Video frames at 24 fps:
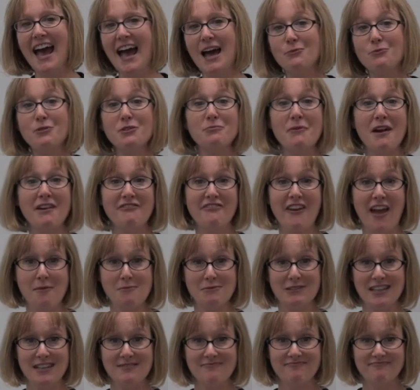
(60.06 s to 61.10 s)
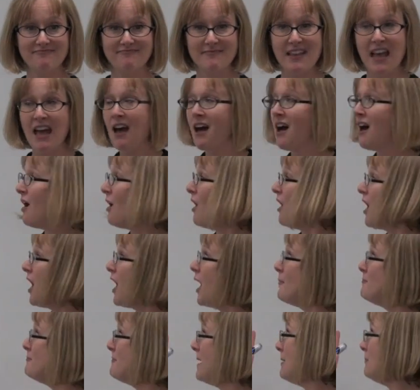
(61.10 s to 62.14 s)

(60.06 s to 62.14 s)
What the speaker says: had with my family. A